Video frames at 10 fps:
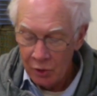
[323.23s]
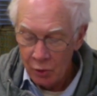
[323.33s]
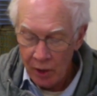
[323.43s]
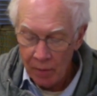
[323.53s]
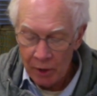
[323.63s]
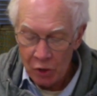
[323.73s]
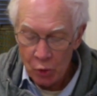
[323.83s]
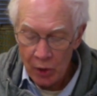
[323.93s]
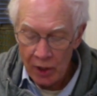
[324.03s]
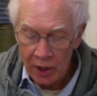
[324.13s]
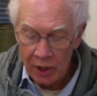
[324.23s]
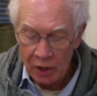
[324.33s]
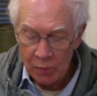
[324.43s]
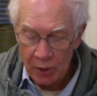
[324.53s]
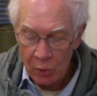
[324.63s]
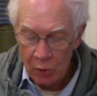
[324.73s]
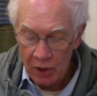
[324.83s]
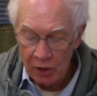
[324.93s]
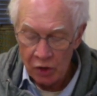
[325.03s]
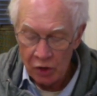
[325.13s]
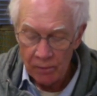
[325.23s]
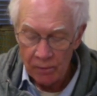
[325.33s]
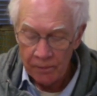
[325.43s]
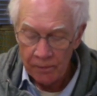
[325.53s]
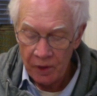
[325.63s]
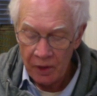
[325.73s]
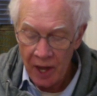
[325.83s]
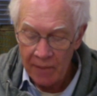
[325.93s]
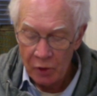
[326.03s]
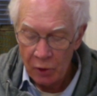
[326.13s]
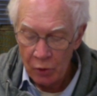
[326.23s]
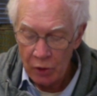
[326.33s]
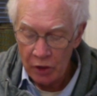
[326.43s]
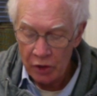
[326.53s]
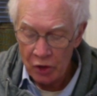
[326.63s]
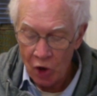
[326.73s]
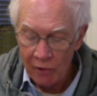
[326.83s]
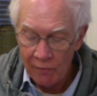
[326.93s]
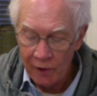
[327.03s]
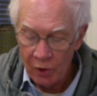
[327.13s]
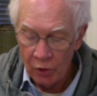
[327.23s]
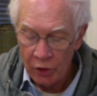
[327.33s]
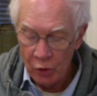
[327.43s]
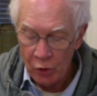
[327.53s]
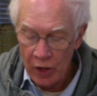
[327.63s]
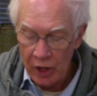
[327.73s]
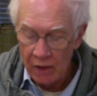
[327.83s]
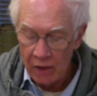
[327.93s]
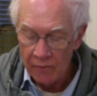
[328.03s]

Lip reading: To the habituated experience of the absolute does not feel unique.